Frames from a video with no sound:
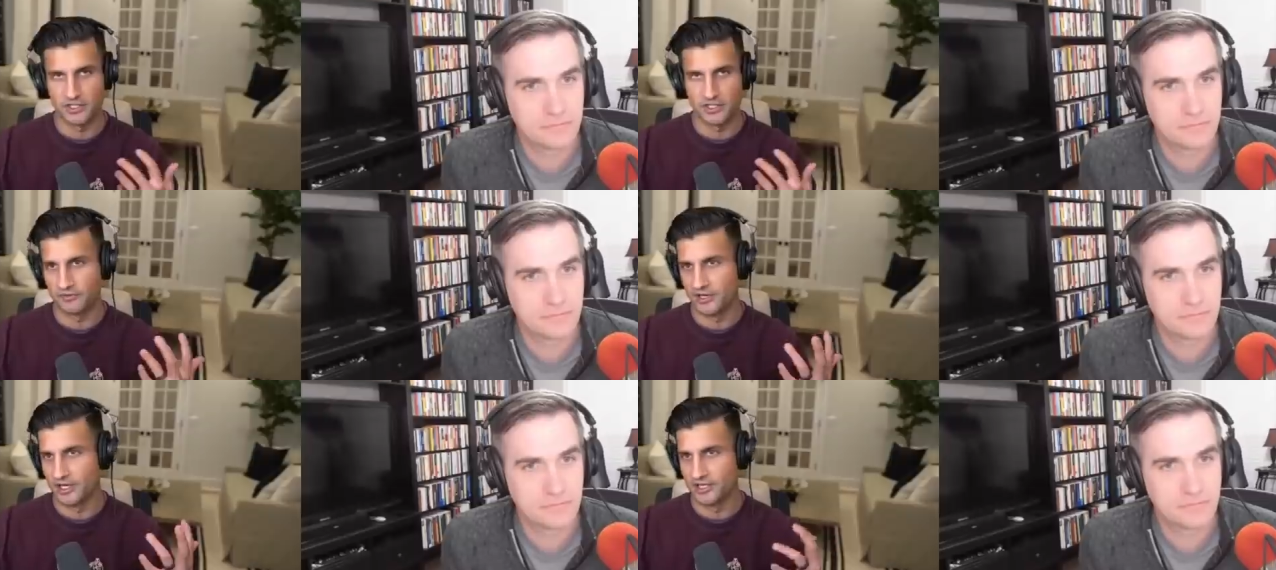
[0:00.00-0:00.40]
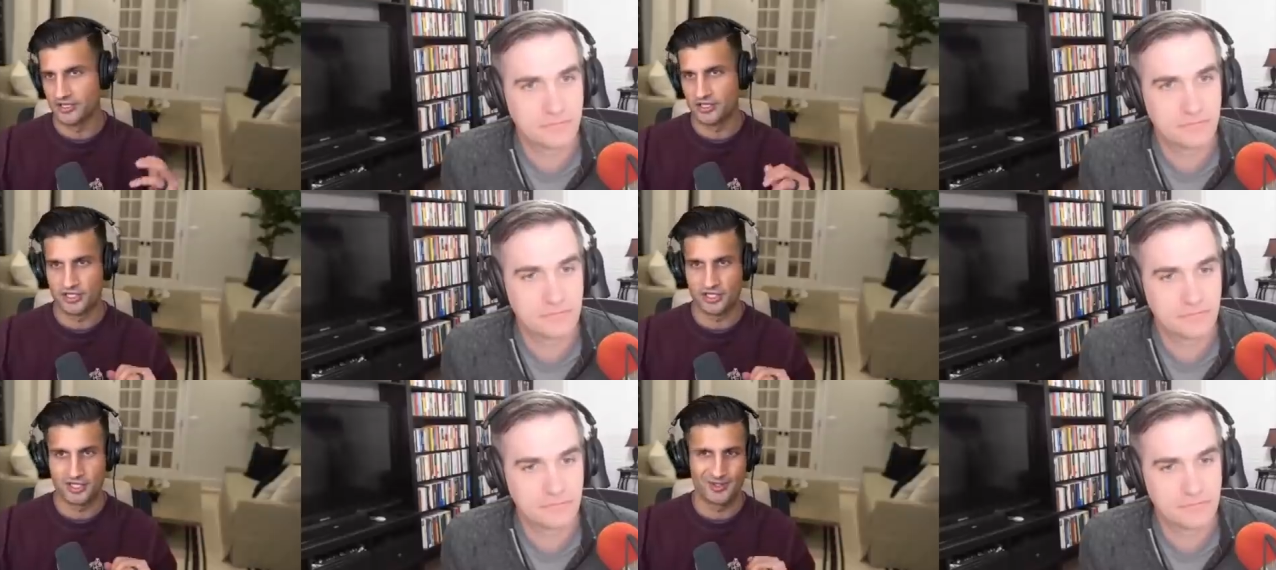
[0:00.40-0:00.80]

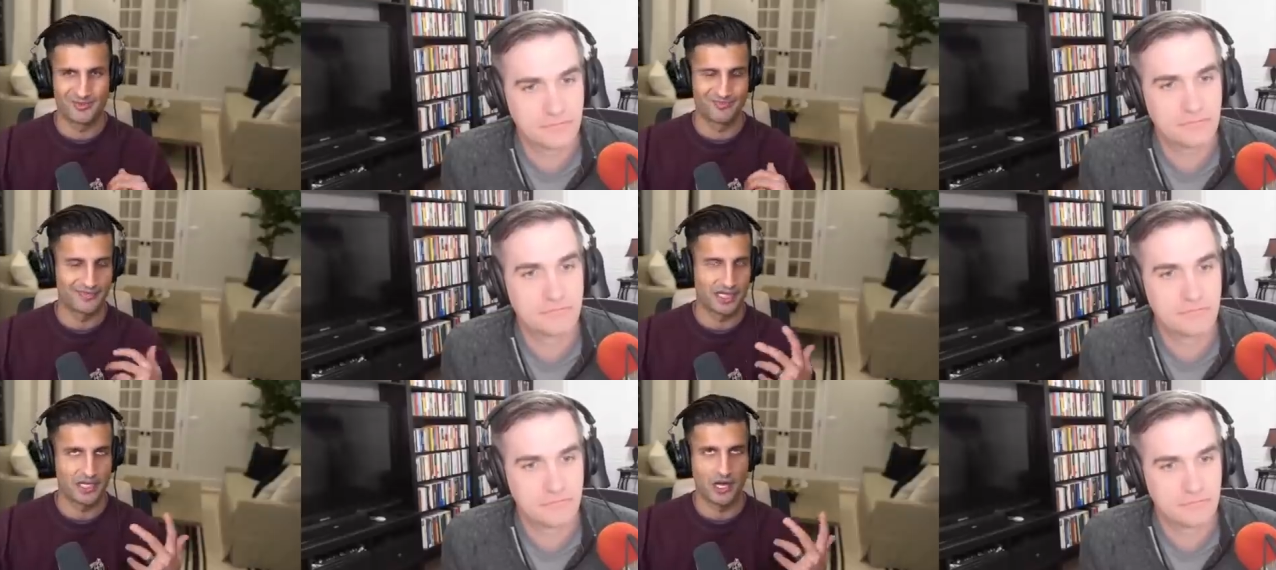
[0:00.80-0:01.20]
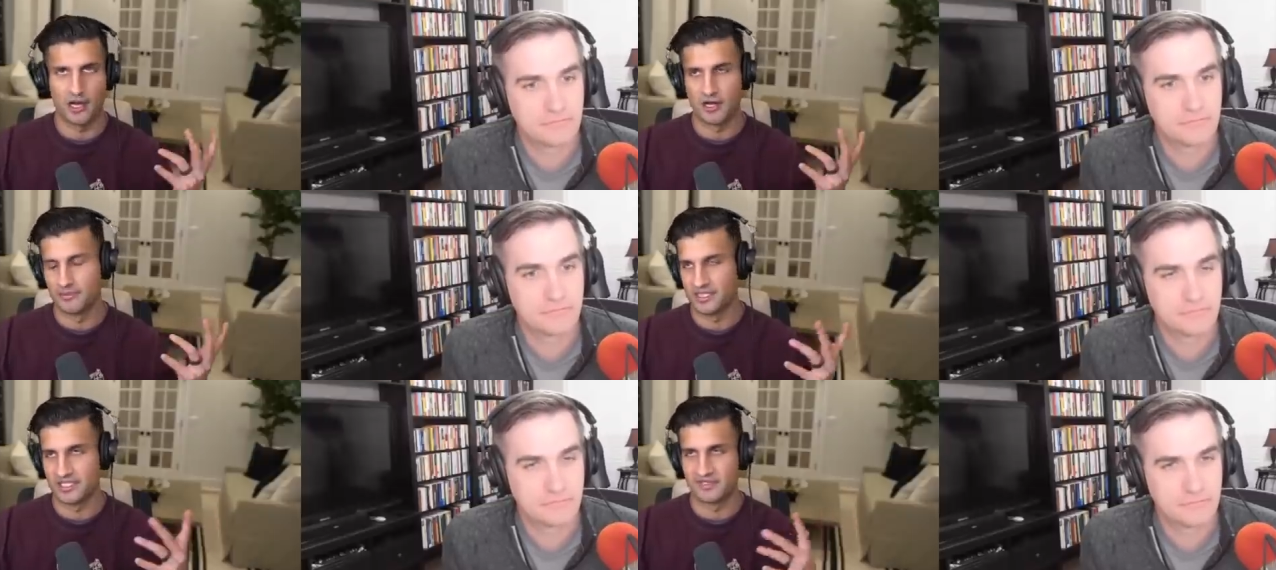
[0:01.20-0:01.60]
Speaker 1: French
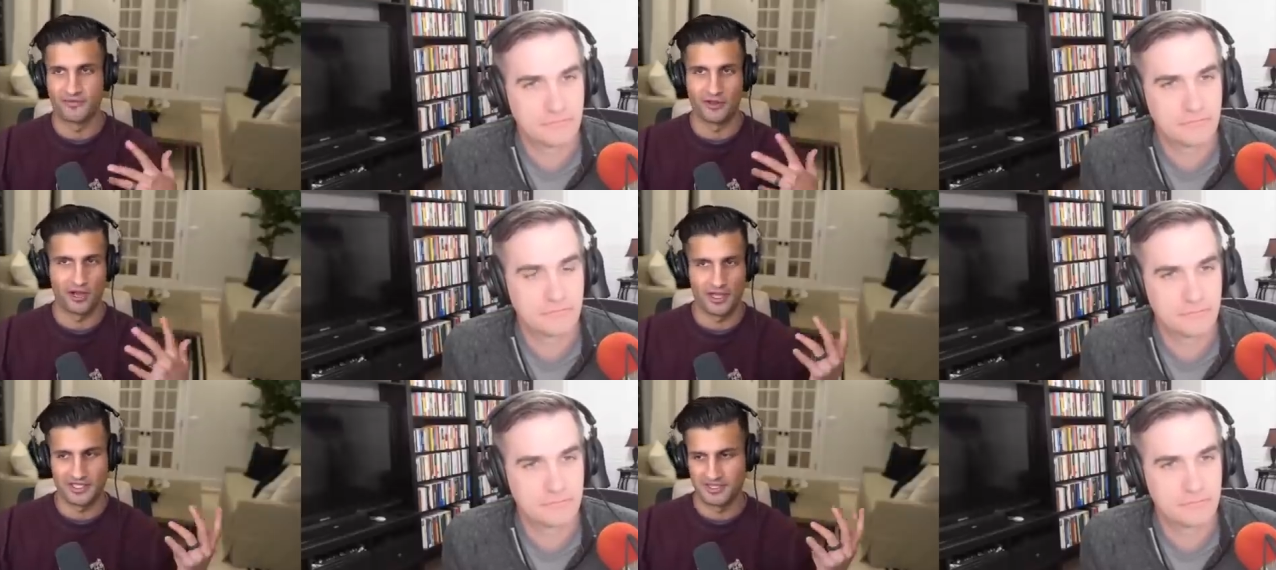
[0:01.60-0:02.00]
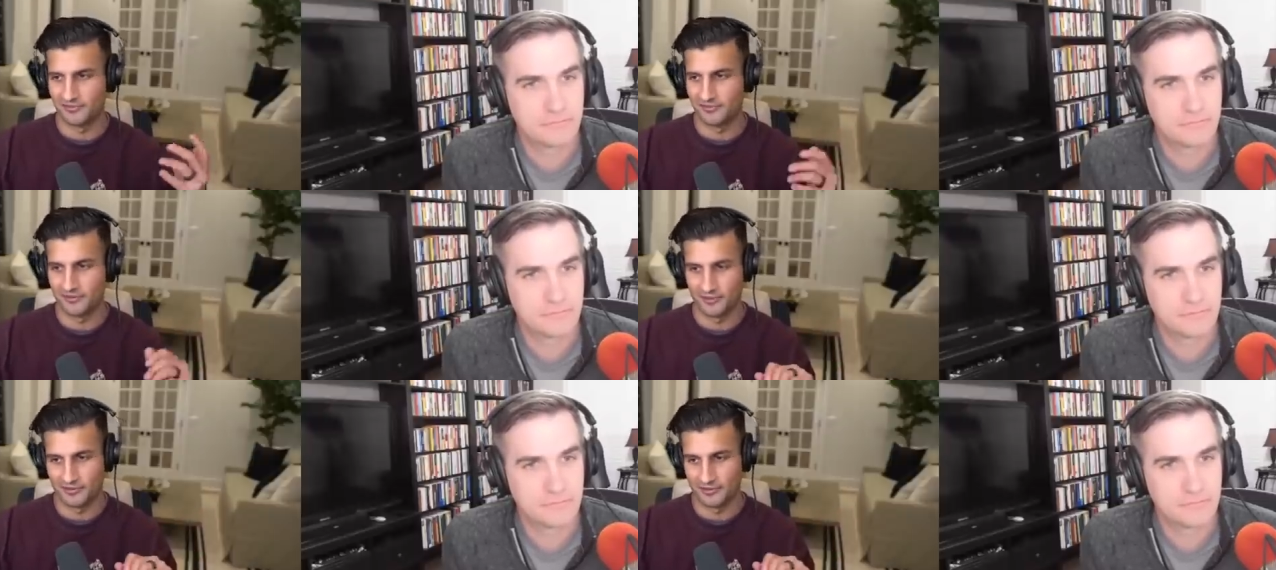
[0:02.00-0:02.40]
economist,
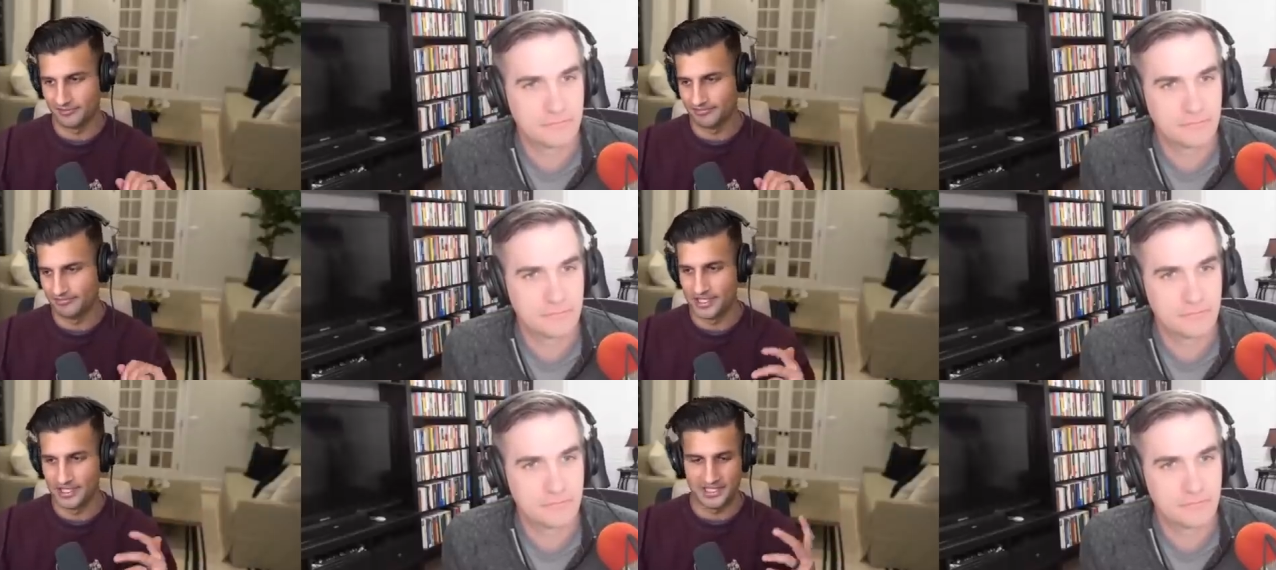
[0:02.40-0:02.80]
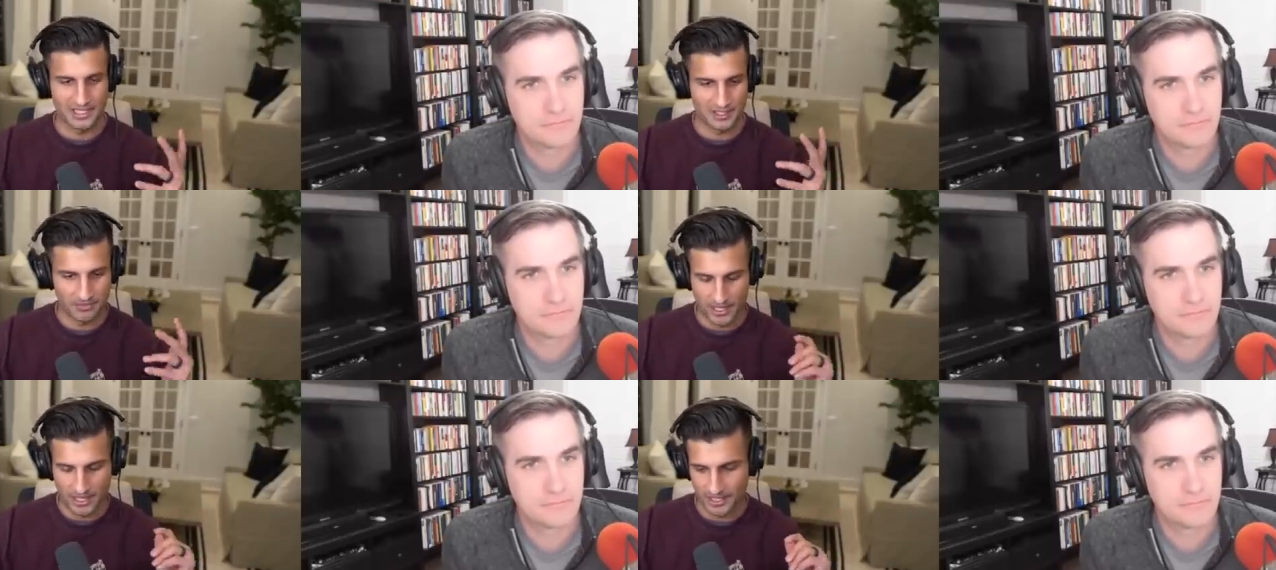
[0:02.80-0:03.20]
philosopher,
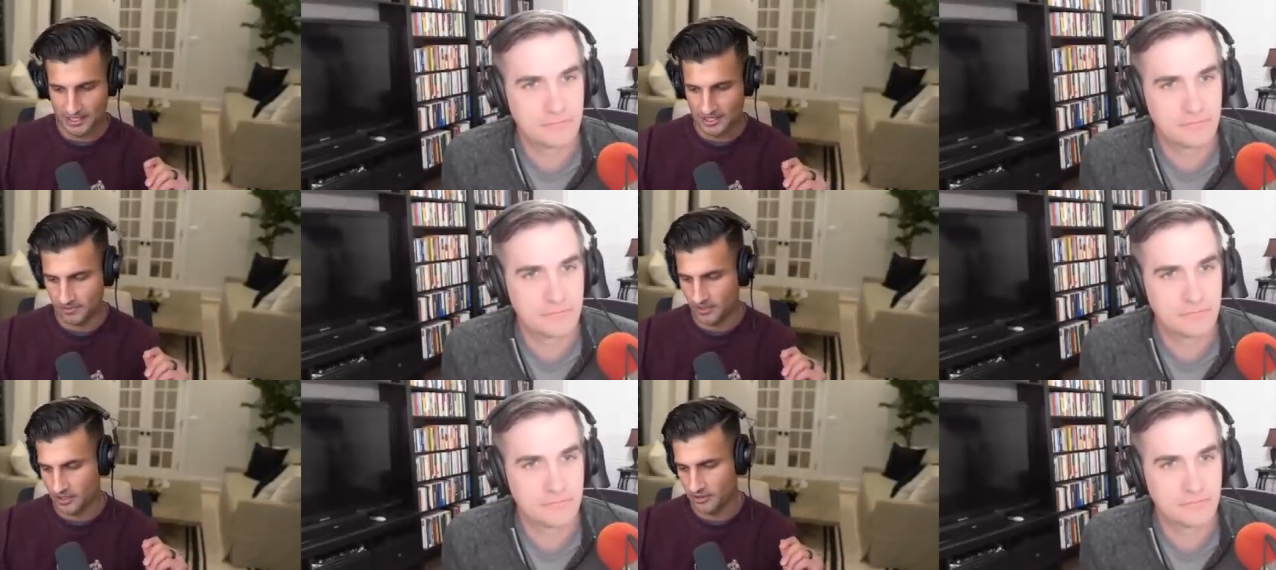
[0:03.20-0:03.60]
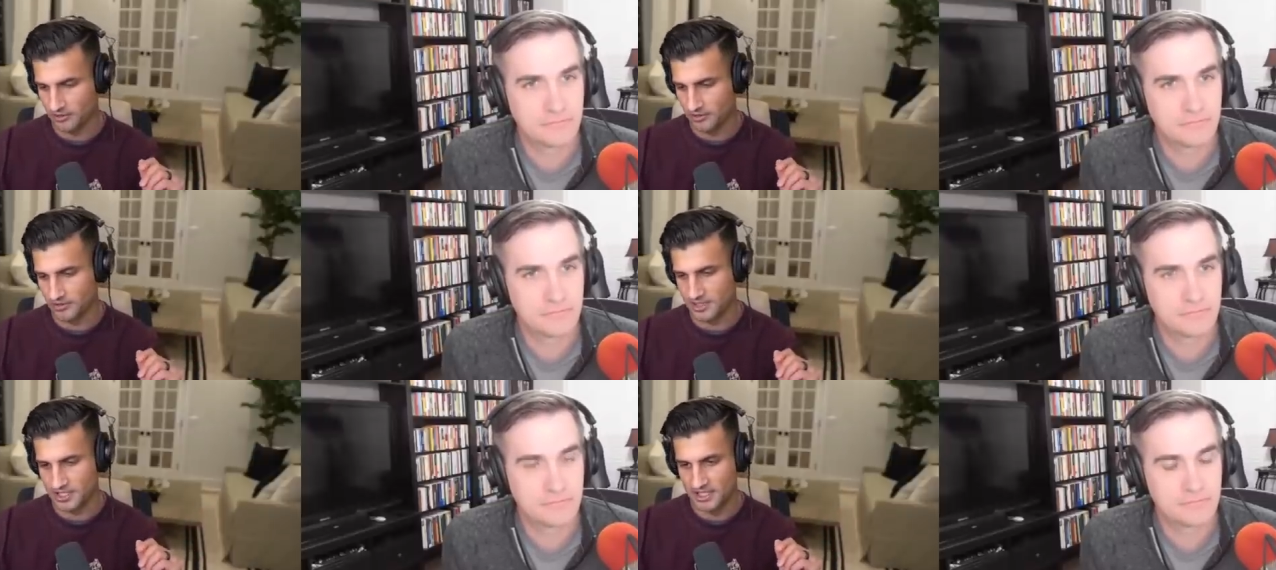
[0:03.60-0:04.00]
businessman, I
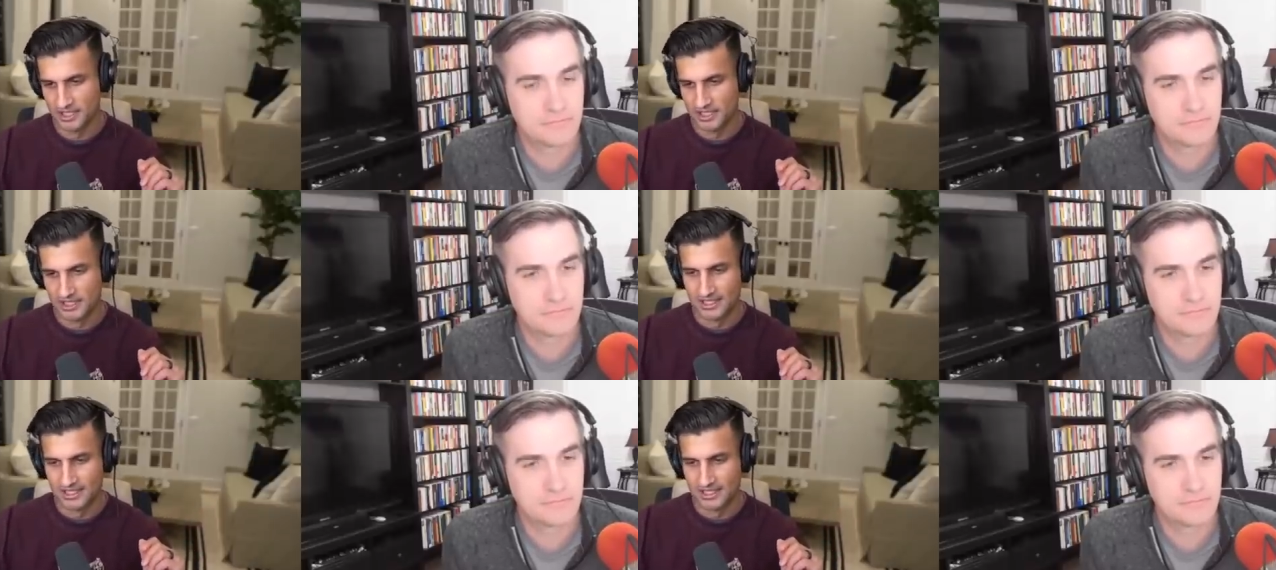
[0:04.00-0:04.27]
suppose.